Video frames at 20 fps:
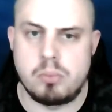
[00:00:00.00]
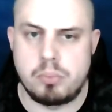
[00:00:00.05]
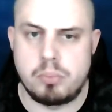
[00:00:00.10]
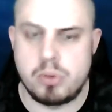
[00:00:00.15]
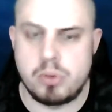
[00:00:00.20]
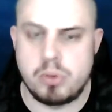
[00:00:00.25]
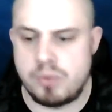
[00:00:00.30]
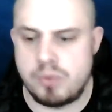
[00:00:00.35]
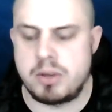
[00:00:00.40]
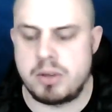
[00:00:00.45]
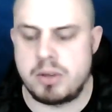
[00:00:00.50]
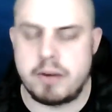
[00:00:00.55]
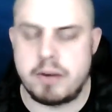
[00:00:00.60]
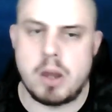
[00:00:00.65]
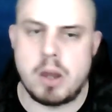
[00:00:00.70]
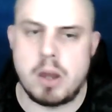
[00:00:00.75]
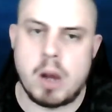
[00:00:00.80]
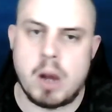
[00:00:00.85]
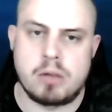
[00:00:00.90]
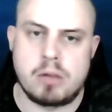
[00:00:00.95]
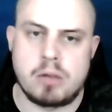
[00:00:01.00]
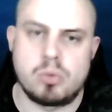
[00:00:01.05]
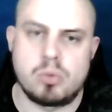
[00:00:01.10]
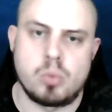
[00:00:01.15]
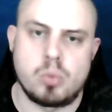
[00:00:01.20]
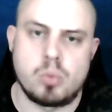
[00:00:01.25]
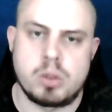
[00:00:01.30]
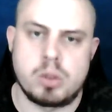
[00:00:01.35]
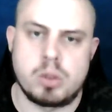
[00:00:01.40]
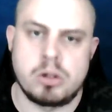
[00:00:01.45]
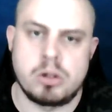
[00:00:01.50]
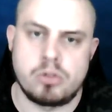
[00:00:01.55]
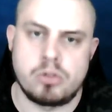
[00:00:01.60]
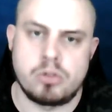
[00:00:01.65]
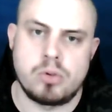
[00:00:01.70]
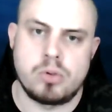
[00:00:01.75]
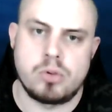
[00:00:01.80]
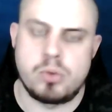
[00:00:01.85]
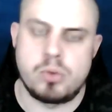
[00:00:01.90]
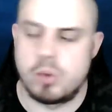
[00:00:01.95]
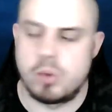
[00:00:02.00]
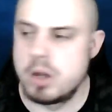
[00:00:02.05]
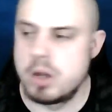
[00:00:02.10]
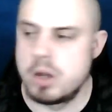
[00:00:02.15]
pull your finger out your ass or we're going to sue.